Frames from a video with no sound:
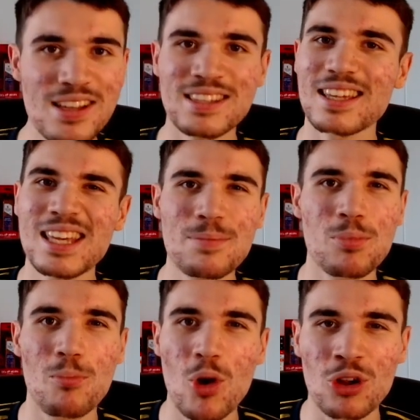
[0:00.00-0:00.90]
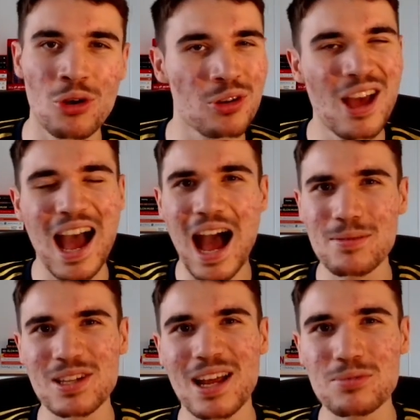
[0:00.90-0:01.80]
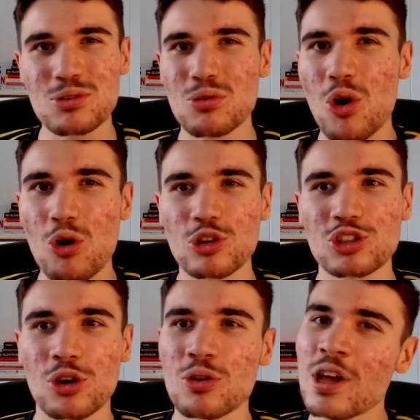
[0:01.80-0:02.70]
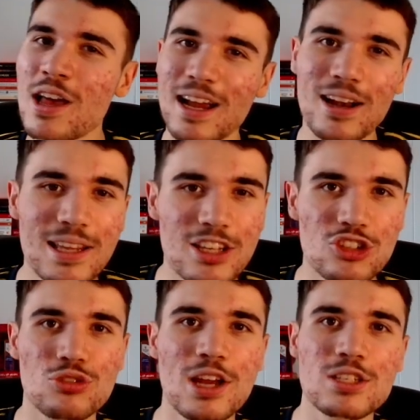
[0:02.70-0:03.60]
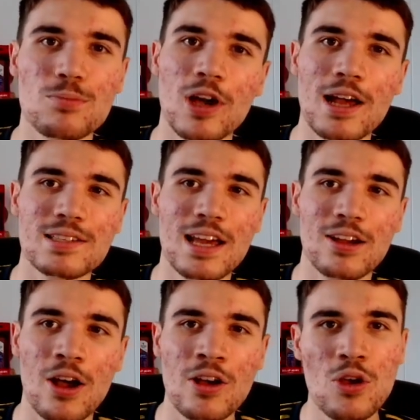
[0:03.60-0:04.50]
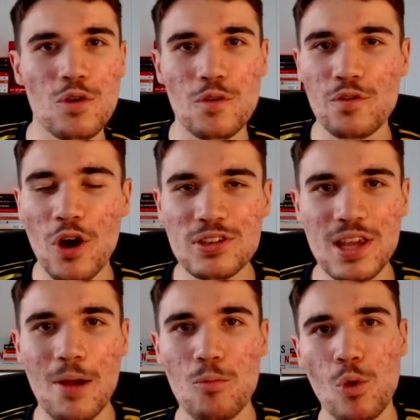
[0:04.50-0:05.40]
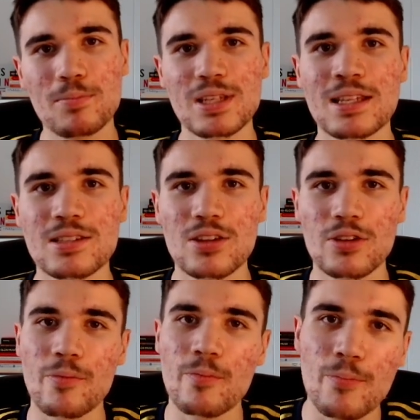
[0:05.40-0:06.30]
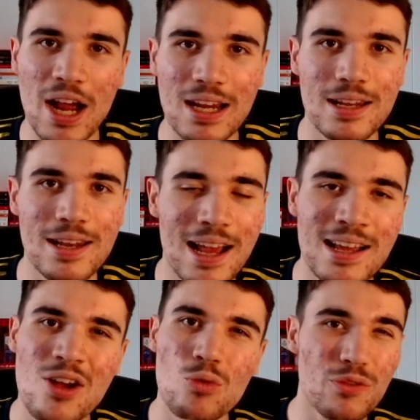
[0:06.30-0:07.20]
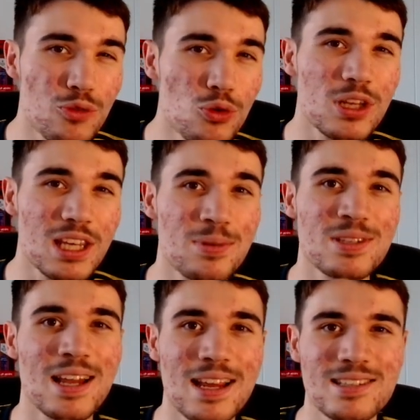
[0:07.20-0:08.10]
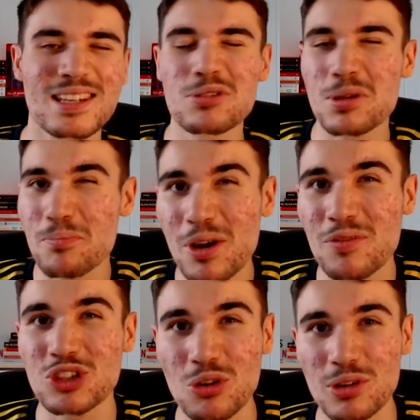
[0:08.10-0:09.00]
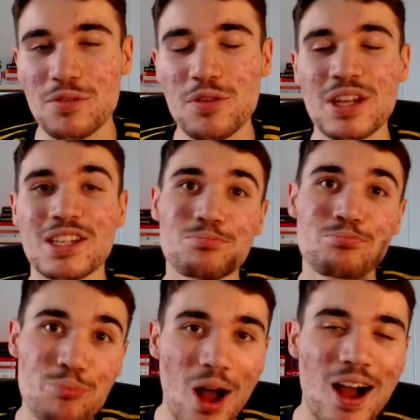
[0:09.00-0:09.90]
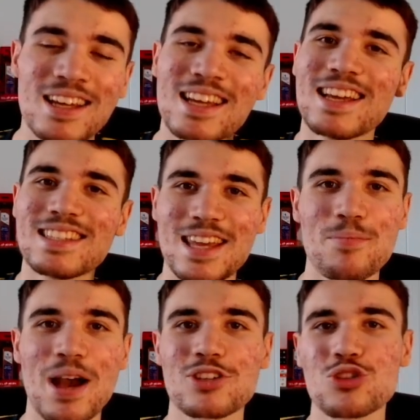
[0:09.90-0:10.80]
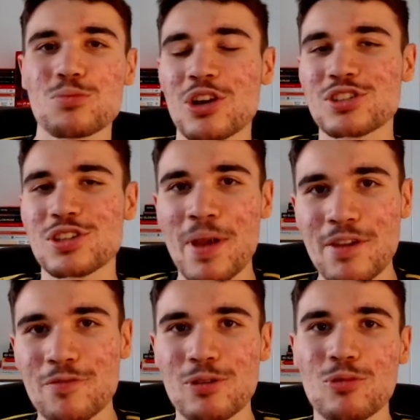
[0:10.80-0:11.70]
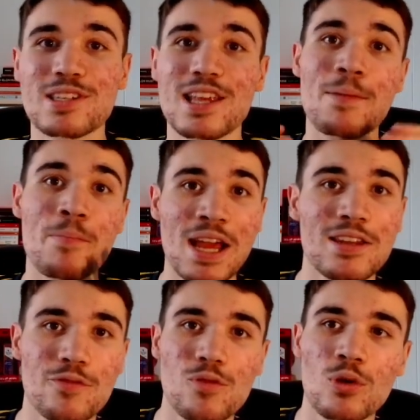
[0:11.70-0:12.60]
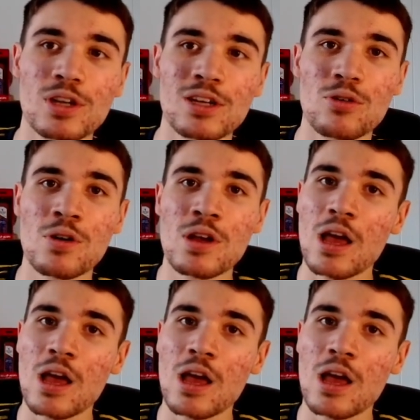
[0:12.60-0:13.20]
the keeper Bono had an absolute horror show. Cleared it straight to Bukayo Saka, who first time whipped it into the back of the net, went through the keeper's legs, and it was a bit of a shoddy finish, but didn't matter too much. The main thing was that it made it 4-0.